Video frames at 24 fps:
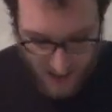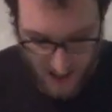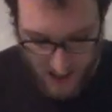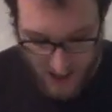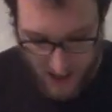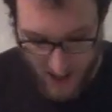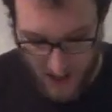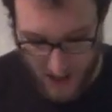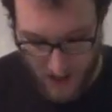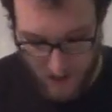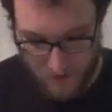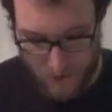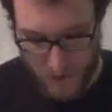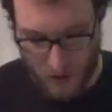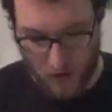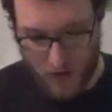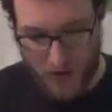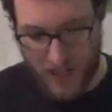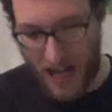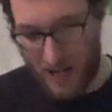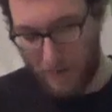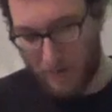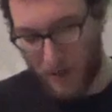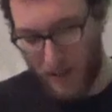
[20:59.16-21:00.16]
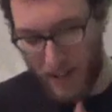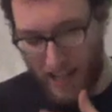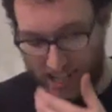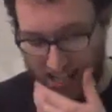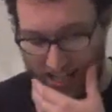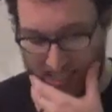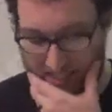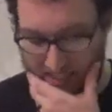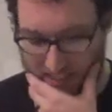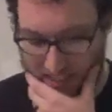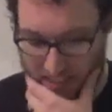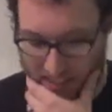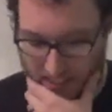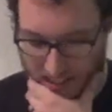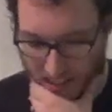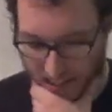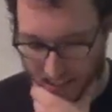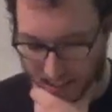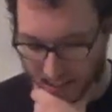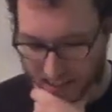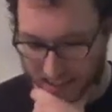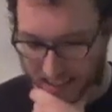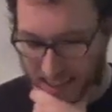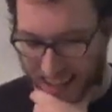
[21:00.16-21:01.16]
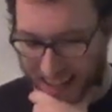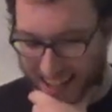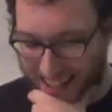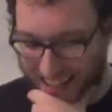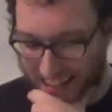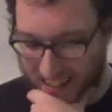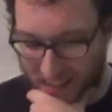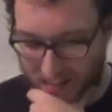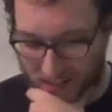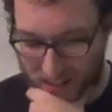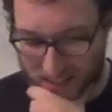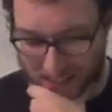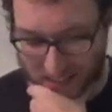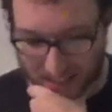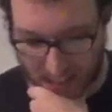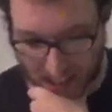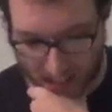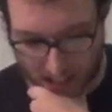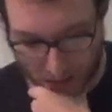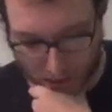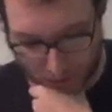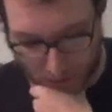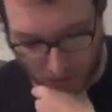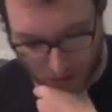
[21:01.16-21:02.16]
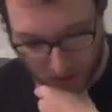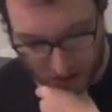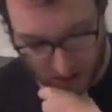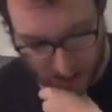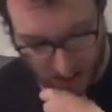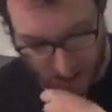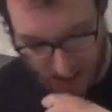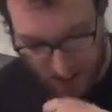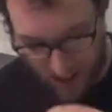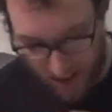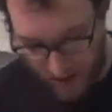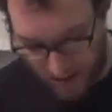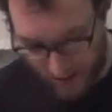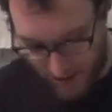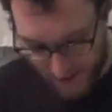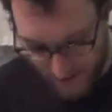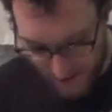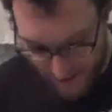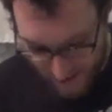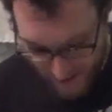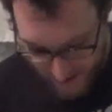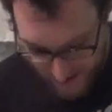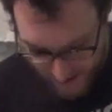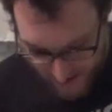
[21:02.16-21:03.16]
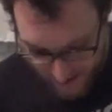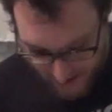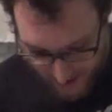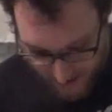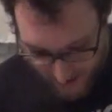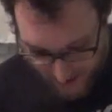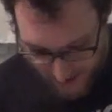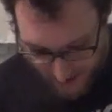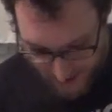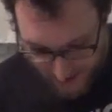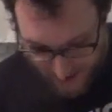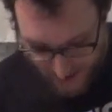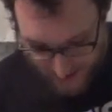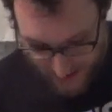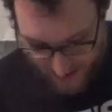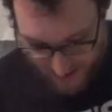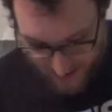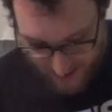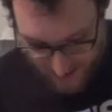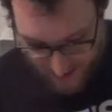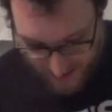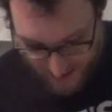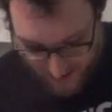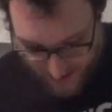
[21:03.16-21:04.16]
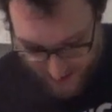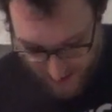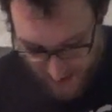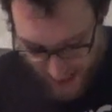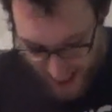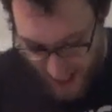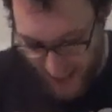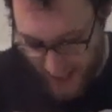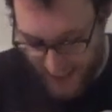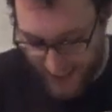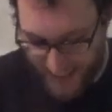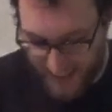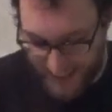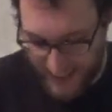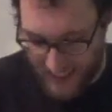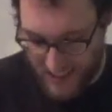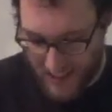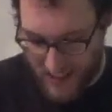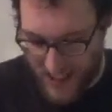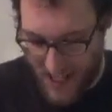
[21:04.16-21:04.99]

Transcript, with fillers: Um, so chapter eight, Signs of the Times. Uh, and this